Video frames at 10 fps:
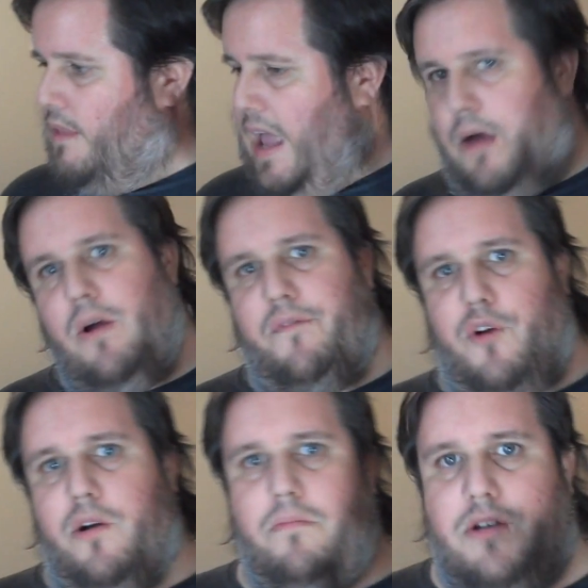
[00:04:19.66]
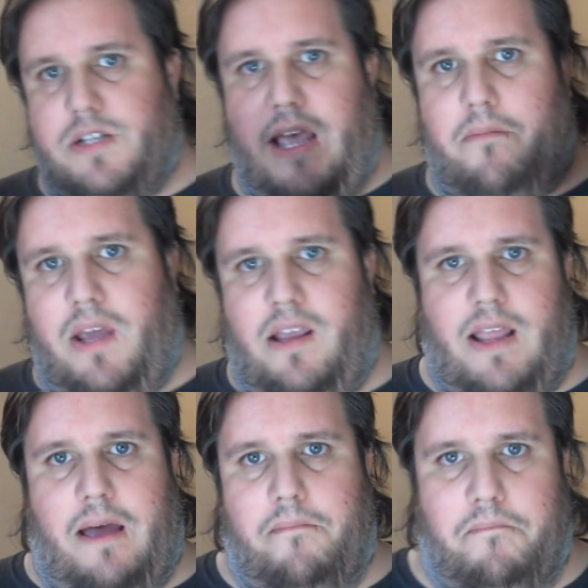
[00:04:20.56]
However, does that
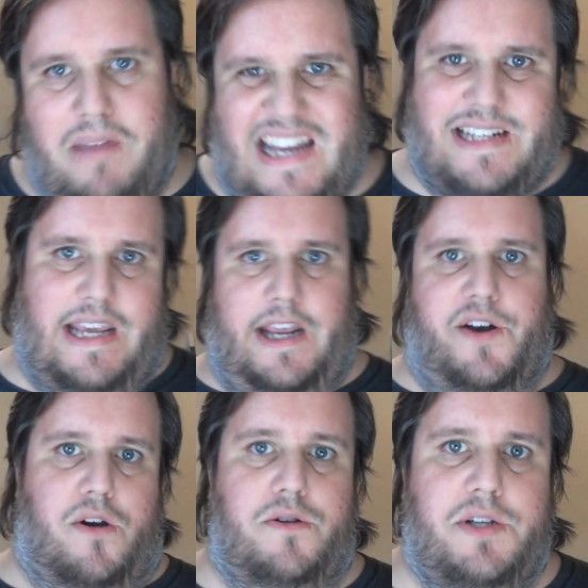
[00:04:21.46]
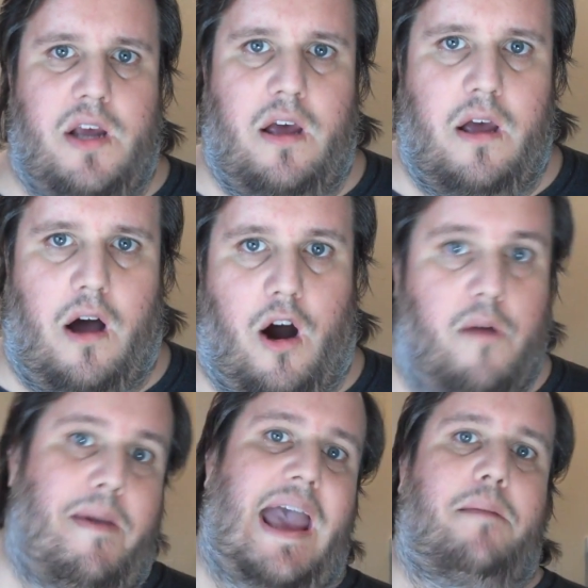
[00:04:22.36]
mean that meat eaters
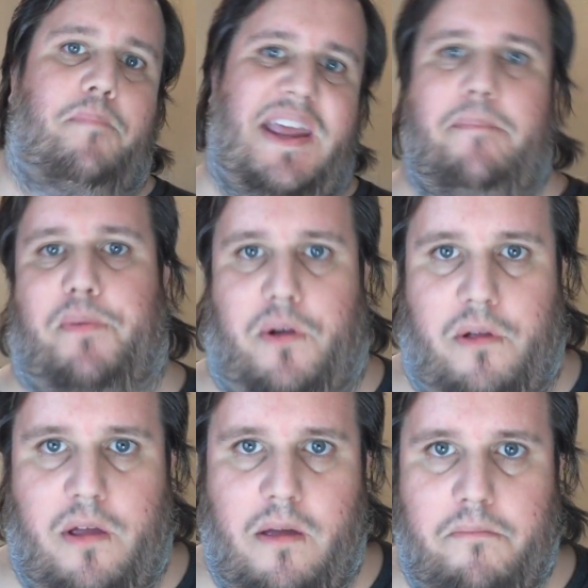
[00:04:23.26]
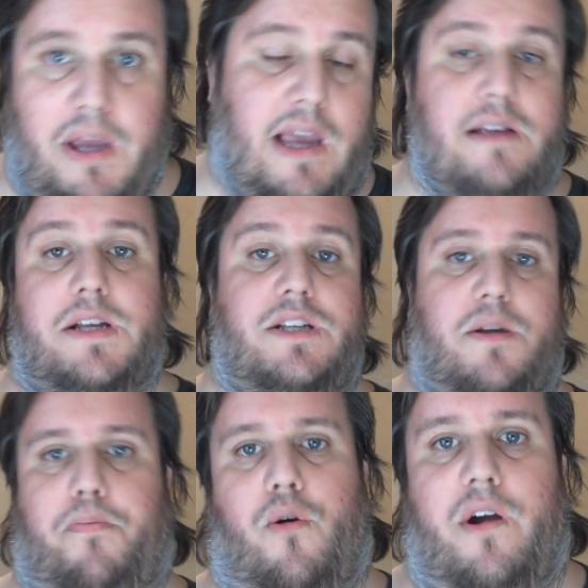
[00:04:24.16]
are bad people because they
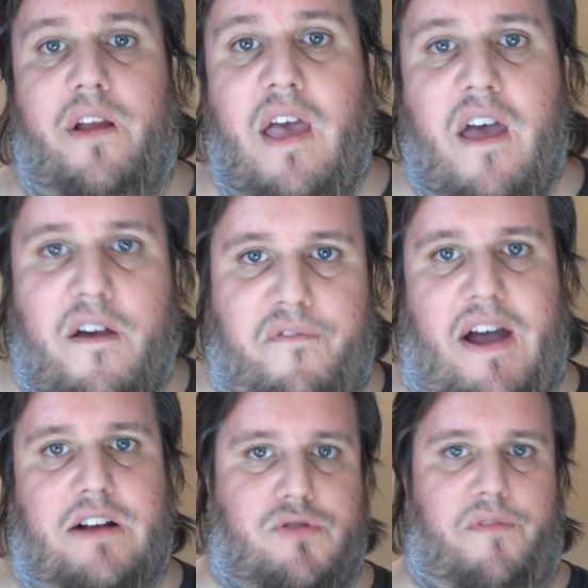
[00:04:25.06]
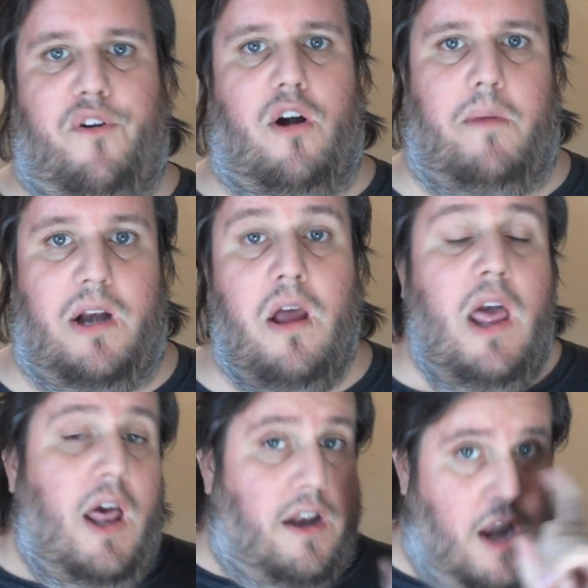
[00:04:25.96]
support factory farming?
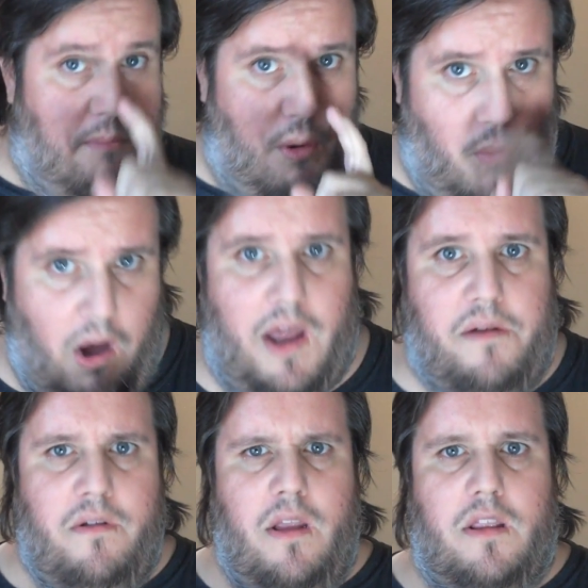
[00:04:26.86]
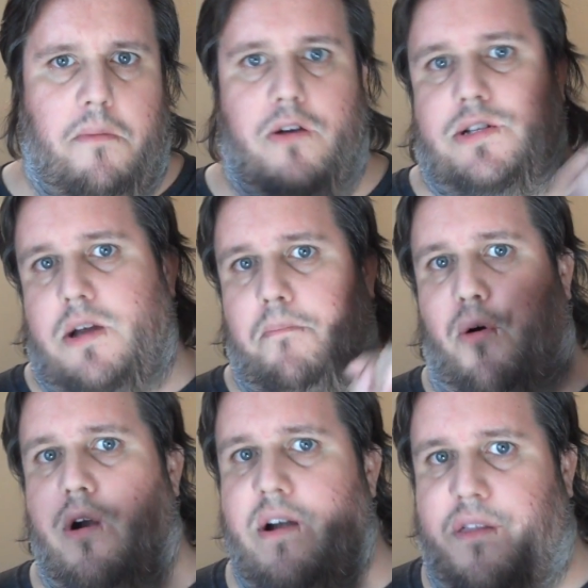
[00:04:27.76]
Number one, the most
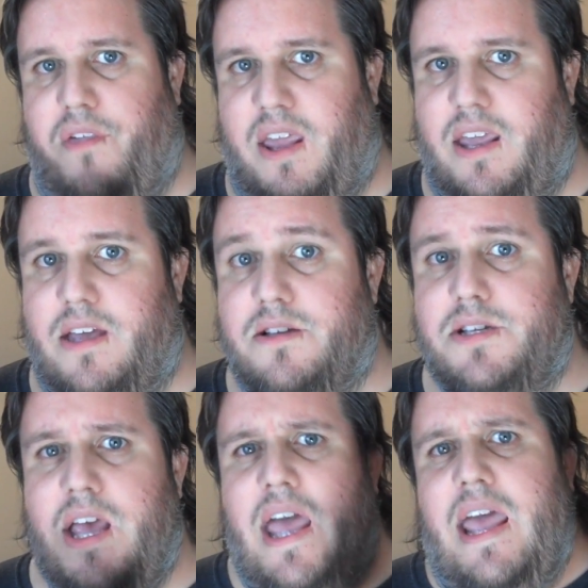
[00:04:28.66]
important thing is